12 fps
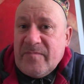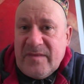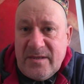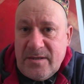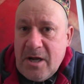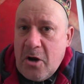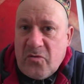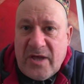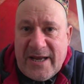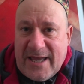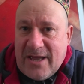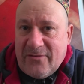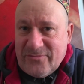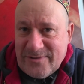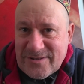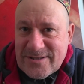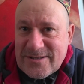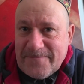No, they
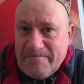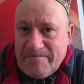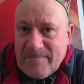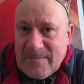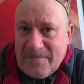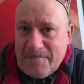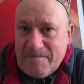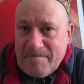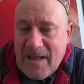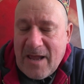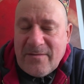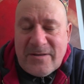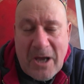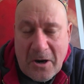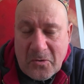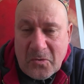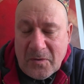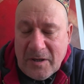haven't. No,